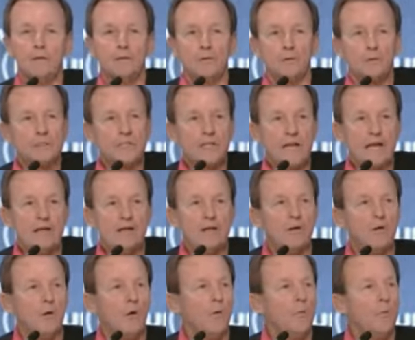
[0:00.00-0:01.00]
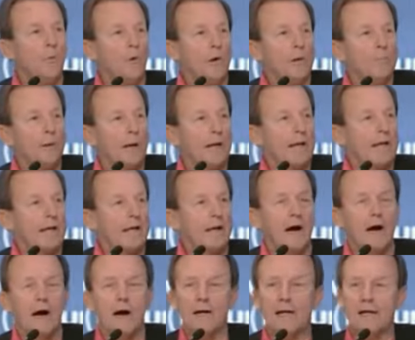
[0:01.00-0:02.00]
There was an 8-year-old boy playing in
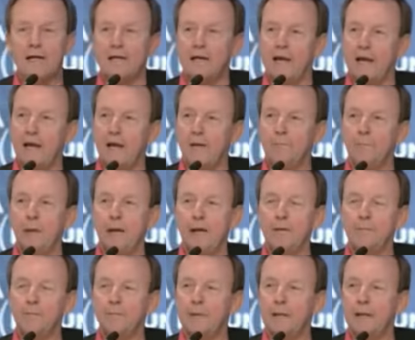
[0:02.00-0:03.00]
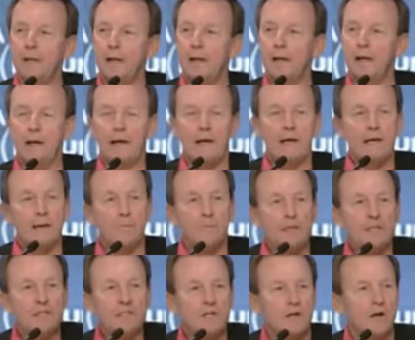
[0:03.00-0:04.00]
a hockey game, and he
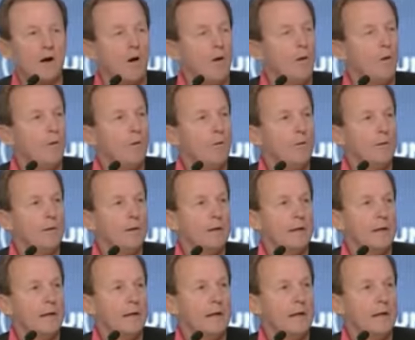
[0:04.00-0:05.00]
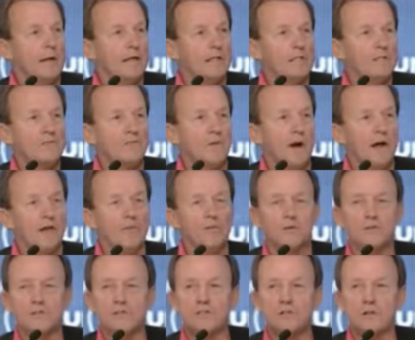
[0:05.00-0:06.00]
missed a goal, and his
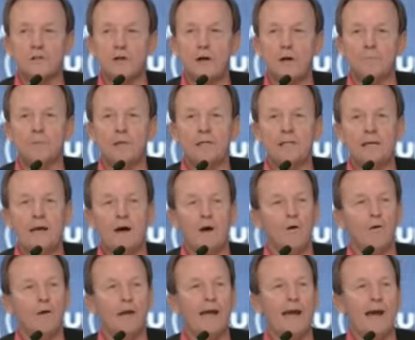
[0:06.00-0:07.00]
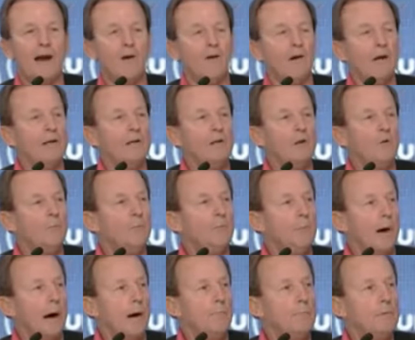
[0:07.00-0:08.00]
father stood up and yelled, "Aaron, you
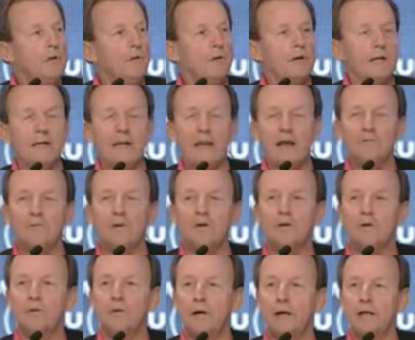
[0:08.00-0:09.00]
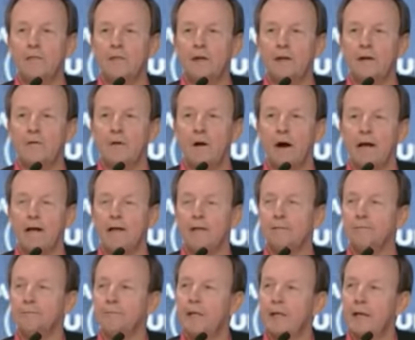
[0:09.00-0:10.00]
bum, you can never do anything right."
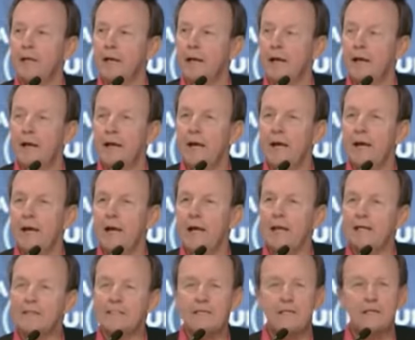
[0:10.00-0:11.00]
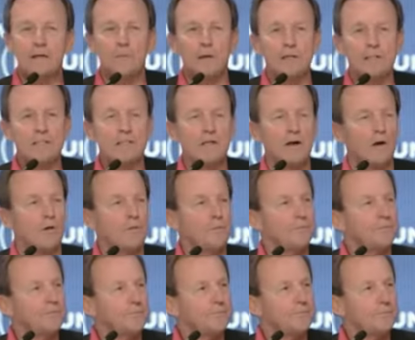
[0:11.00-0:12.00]
And I said to myself,
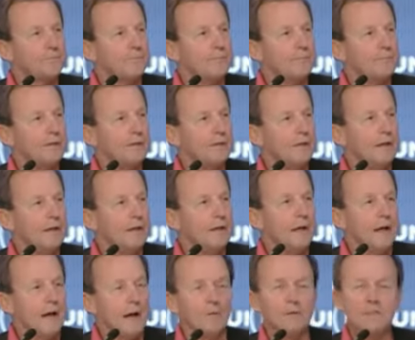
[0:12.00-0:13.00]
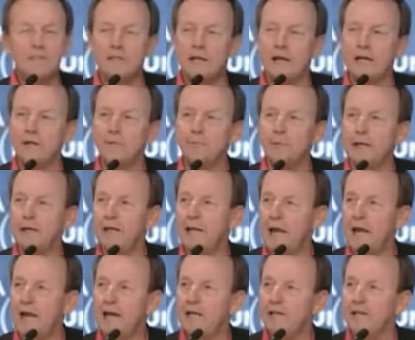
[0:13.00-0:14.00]
how would you like to be
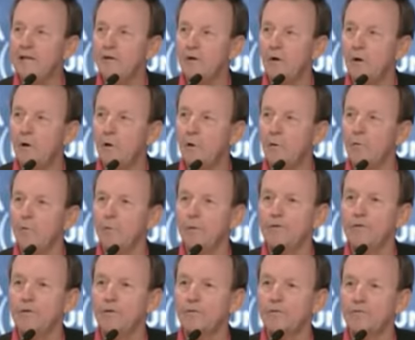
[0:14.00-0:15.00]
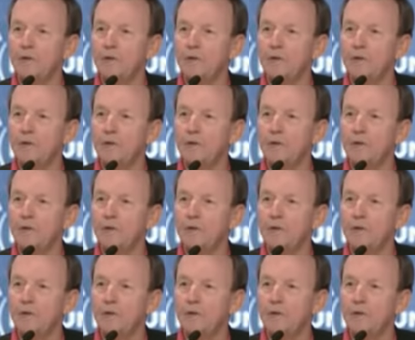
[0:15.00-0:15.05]
an 8-year-old with your